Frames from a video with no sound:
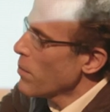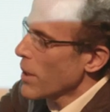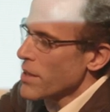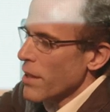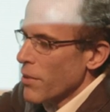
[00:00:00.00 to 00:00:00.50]

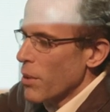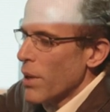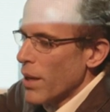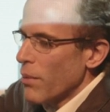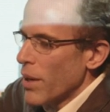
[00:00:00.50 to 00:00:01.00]
because i feel in
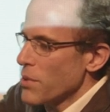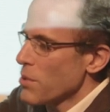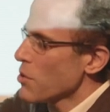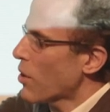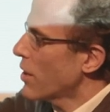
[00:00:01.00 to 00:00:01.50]
many ways
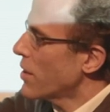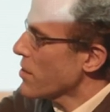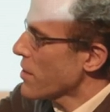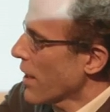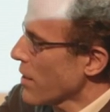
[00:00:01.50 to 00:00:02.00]
you started
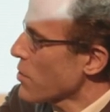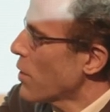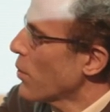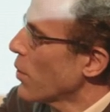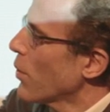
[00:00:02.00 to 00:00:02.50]
this thing
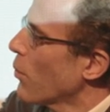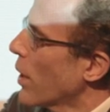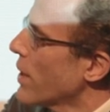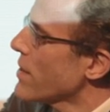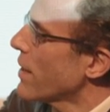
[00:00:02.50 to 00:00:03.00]
so you
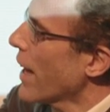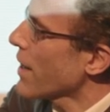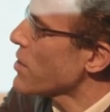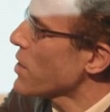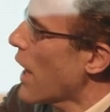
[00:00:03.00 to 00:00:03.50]
what is the
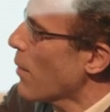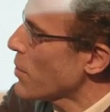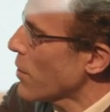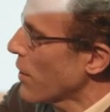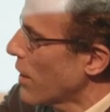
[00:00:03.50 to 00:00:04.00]
next
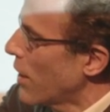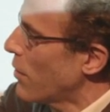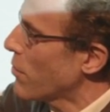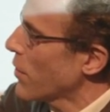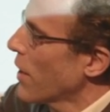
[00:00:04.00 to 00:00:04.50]
chapter
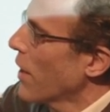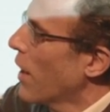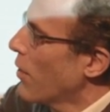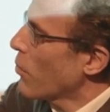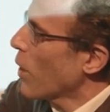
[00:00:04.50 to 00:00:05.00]
of
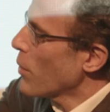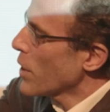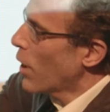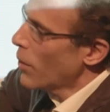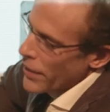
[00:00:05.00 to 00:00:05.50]
of where we
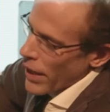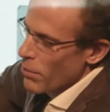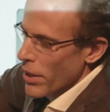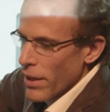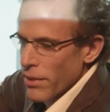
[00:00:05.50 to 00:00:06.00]
go and then
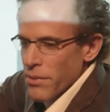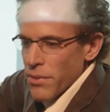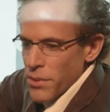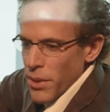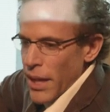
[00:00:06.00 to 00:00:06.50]
i'm going to
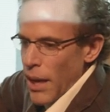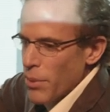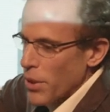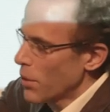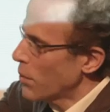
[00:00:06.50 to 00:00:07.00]
sort of
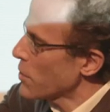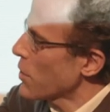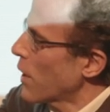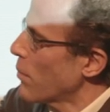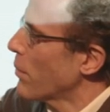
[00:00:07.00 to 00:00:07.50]
copy you and
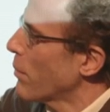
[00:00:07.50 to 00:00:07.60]
try and